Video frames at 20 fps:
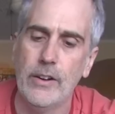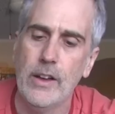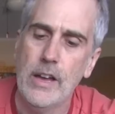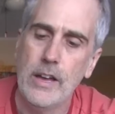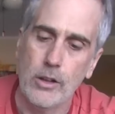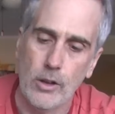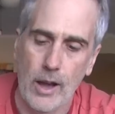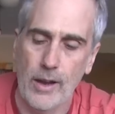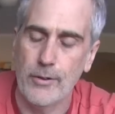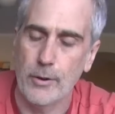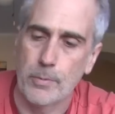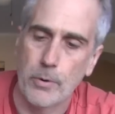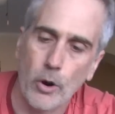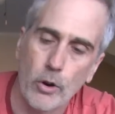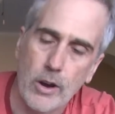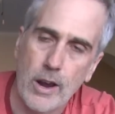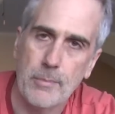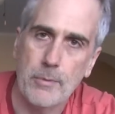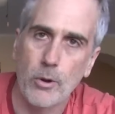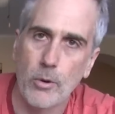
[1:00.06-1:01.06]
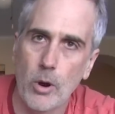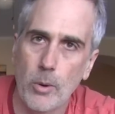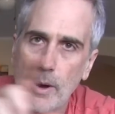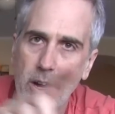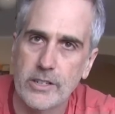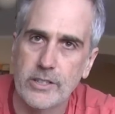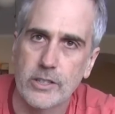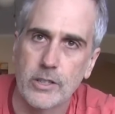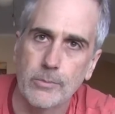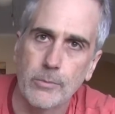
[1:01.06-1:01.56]
you know, having to program your
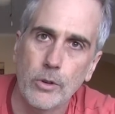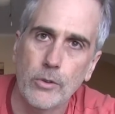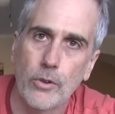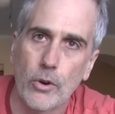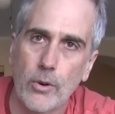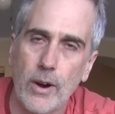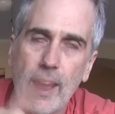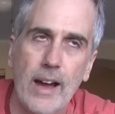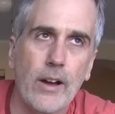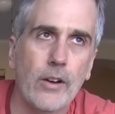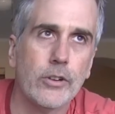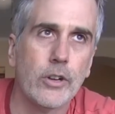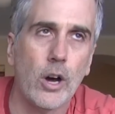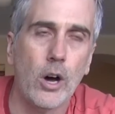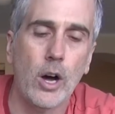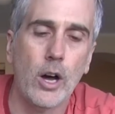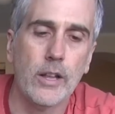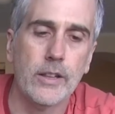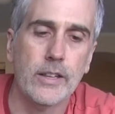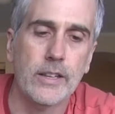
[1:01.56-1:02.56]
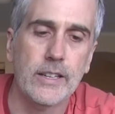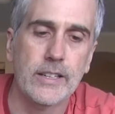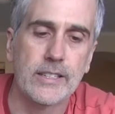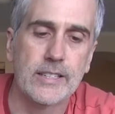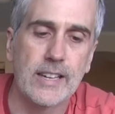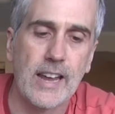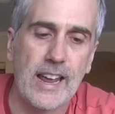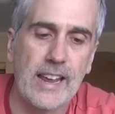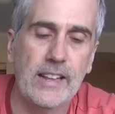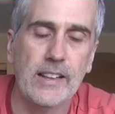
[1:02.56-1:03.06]
robots to move around on
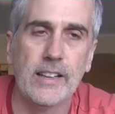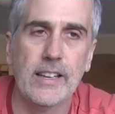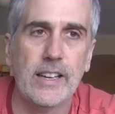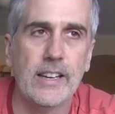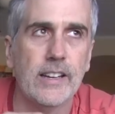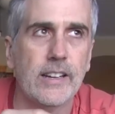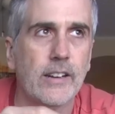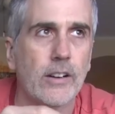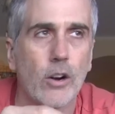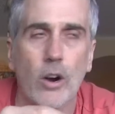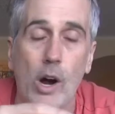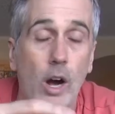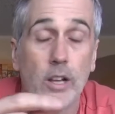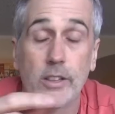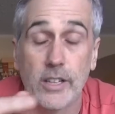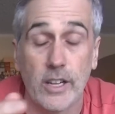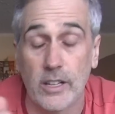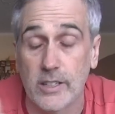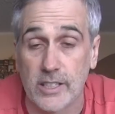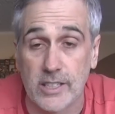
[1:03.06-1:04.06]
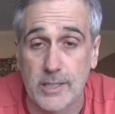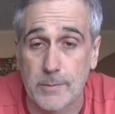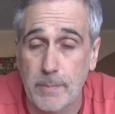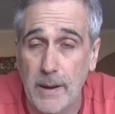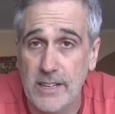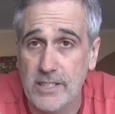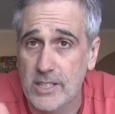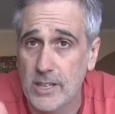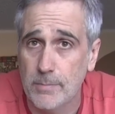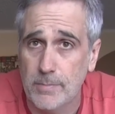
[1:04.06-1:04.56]
this alien, or on this
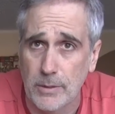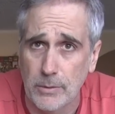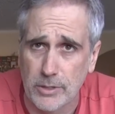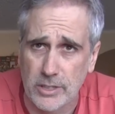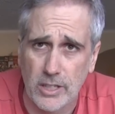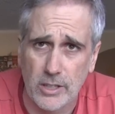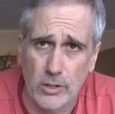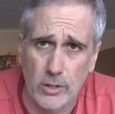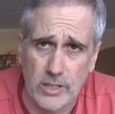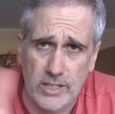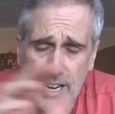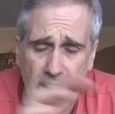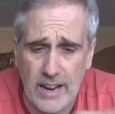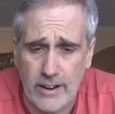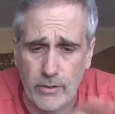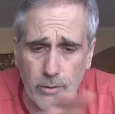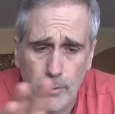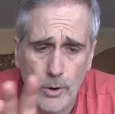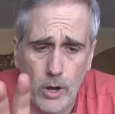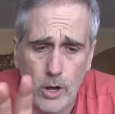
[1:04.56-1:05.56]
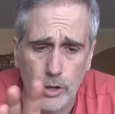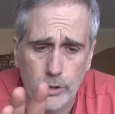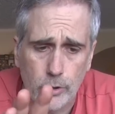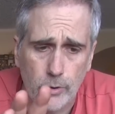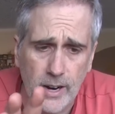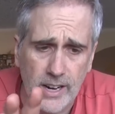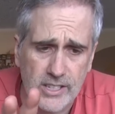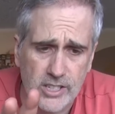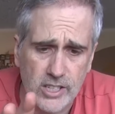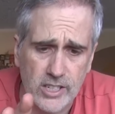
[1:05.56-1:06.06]
spaceship that was under attack from all
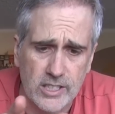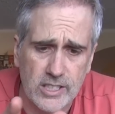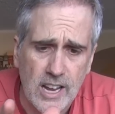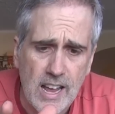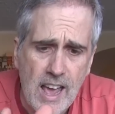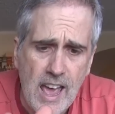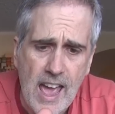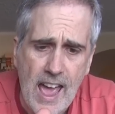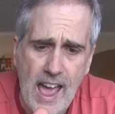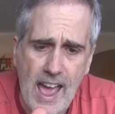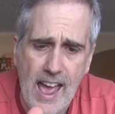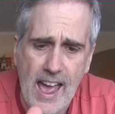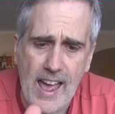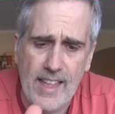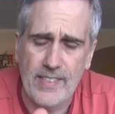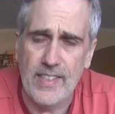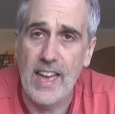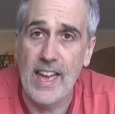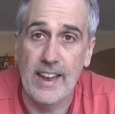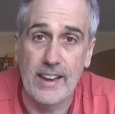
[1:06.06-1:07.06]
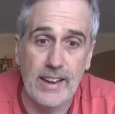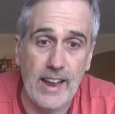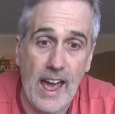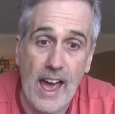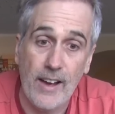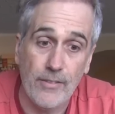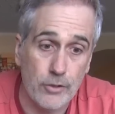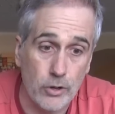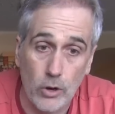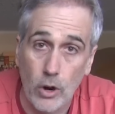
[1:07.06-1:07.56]
directions. And then
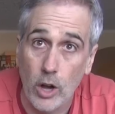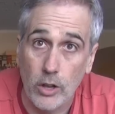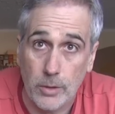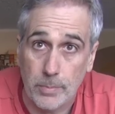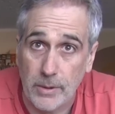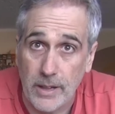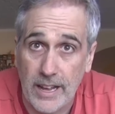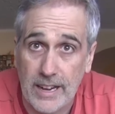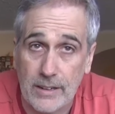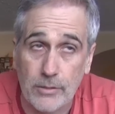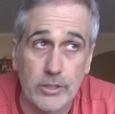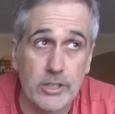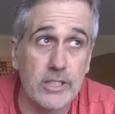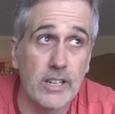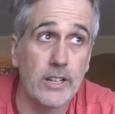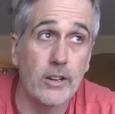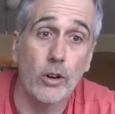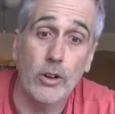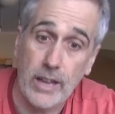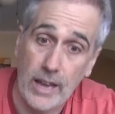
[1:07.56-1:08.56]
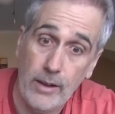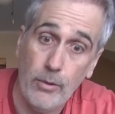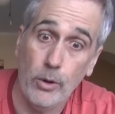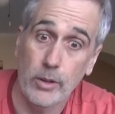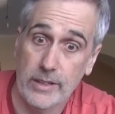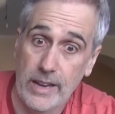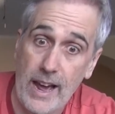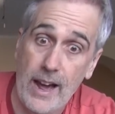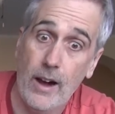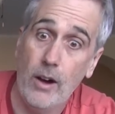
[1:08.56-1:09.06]
after all the planning was done, okay, well
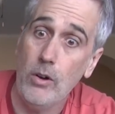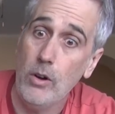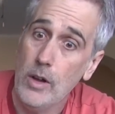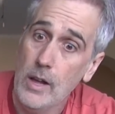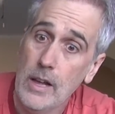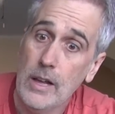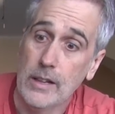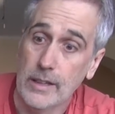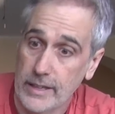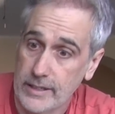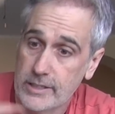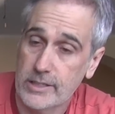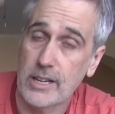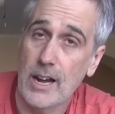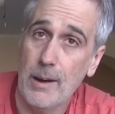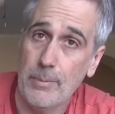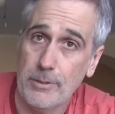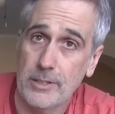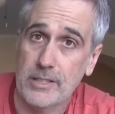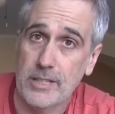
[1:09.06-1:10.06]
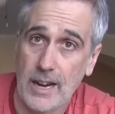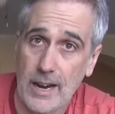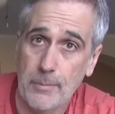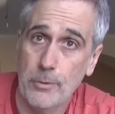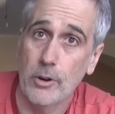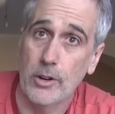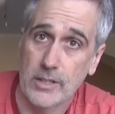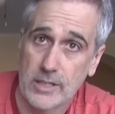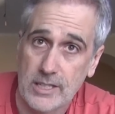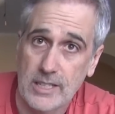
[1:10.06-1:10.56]
now let's stop the
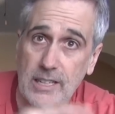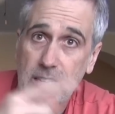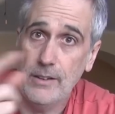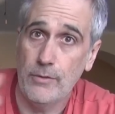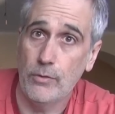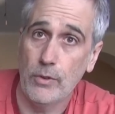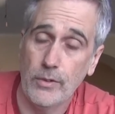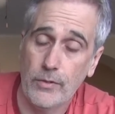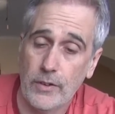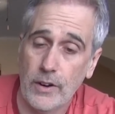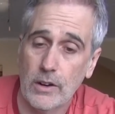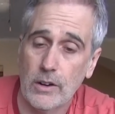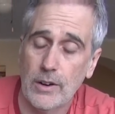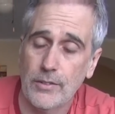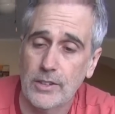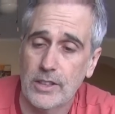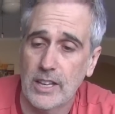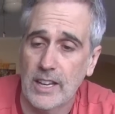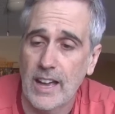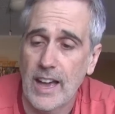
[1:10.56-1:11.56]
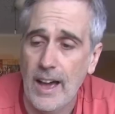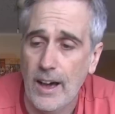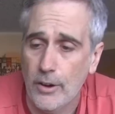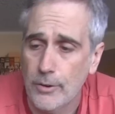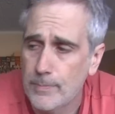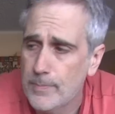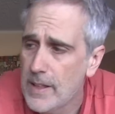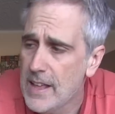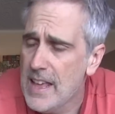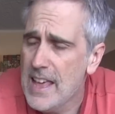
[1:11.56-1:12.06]
timer and see if we figured everything
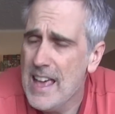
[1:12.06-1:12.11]
out.